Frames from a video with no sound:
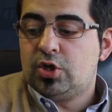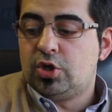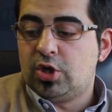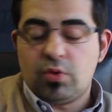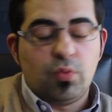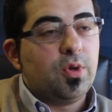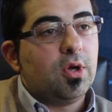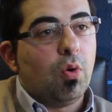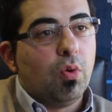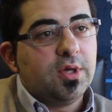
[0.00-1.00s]
you know,
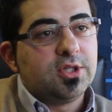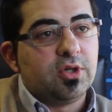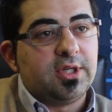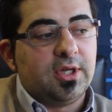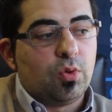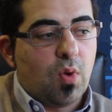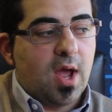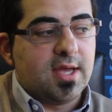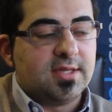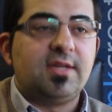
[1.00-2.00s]
we are always looking at
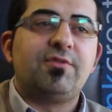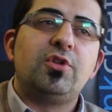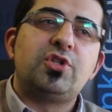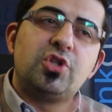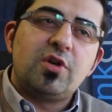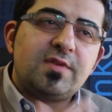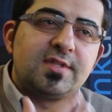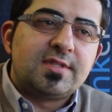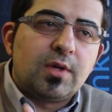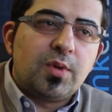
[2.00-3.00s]
ways, even the
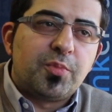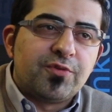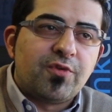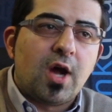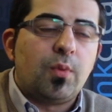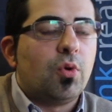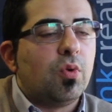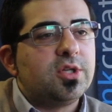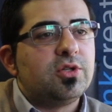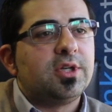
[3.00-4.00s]
services that we provide, we're
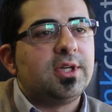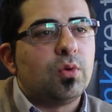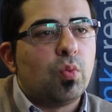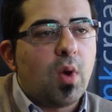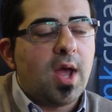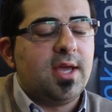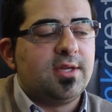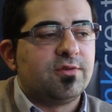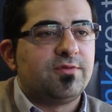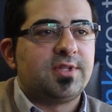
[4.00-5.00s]
always looking at
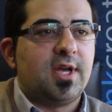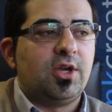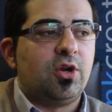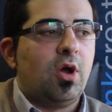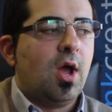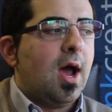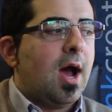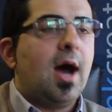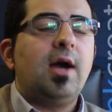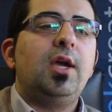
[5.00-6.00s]
ways of saying, you know,
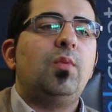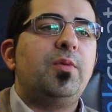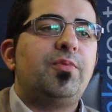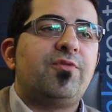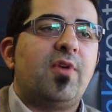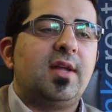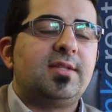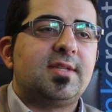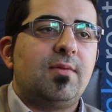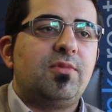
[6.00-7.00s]
how can we provide
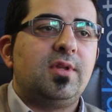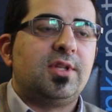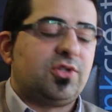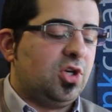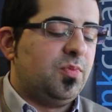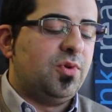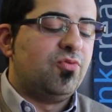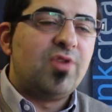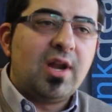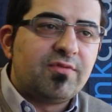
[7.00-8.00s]
something that's going to be
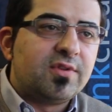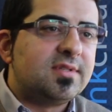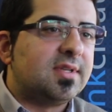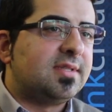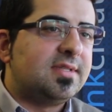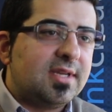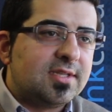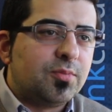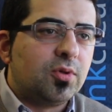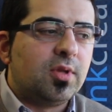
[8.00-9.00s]
relevant,
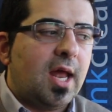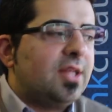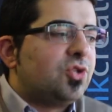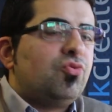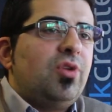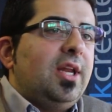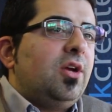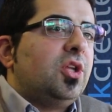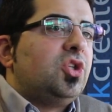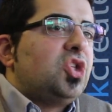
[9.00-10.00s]
accessible, and it's really
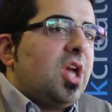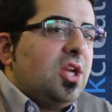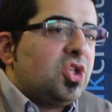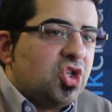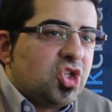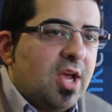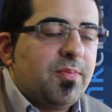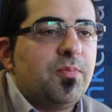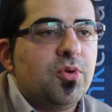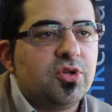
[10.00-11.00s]
going to change and
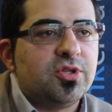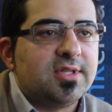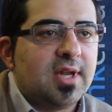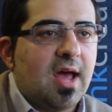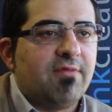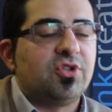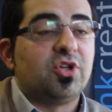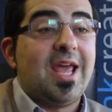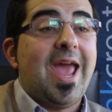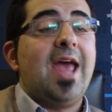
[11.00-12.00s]
shape a person's life. It's
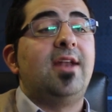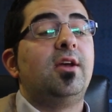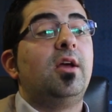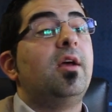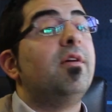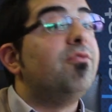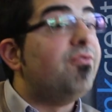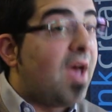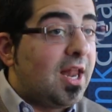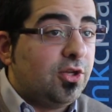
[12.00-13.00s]
going to add
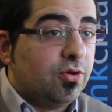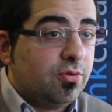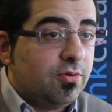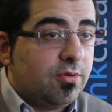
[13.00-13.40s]
value.